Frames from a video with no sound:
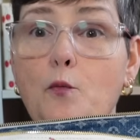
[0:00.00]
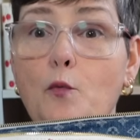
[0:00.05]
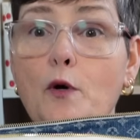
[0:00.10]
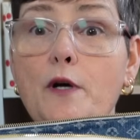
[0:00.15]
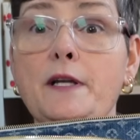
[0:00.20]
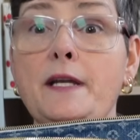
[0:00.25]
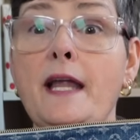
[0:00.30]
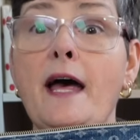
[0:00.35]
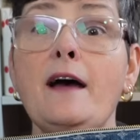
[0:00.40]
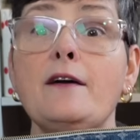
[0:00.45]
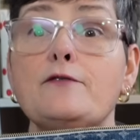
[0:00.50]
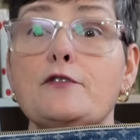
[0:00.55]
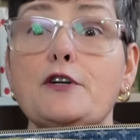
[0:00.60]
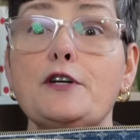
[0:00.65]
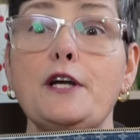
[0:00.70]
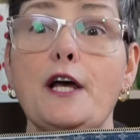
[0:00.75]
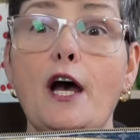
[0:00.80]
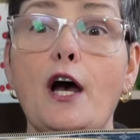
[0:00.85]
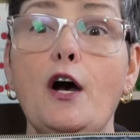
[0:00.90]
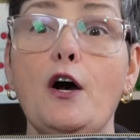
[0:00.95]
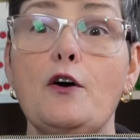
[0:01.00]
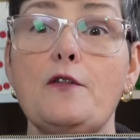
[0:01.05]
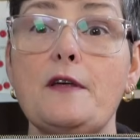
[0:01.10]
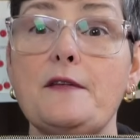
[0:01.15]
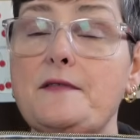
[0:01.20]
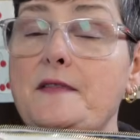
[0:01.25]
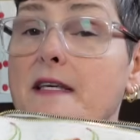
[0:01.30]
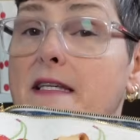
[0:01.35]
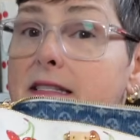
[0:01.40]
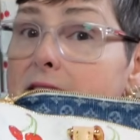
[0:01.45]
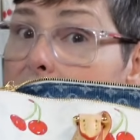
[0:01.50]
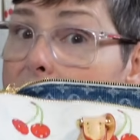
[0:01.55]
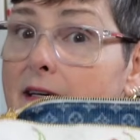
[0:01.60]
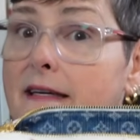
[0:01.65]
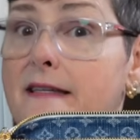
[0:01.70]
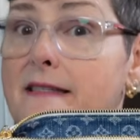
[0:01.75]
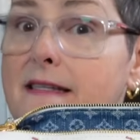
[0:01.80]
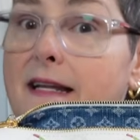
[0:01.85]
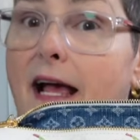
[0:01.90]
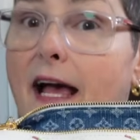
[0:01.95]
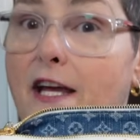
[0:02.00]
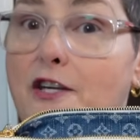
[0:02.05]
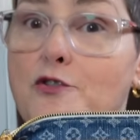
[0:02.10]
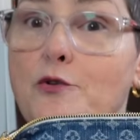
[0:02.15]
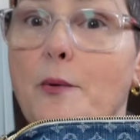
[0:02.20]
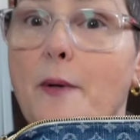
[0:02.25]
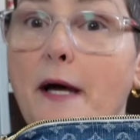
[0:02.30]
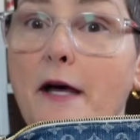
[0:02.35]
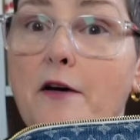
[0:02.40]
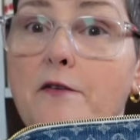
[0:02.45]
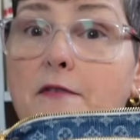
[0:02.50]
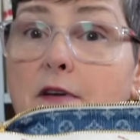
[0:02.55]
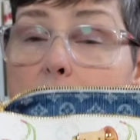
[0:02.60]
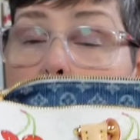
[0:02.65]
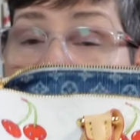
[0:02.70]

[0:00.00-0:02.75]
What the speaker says: would never know that this is an actual LV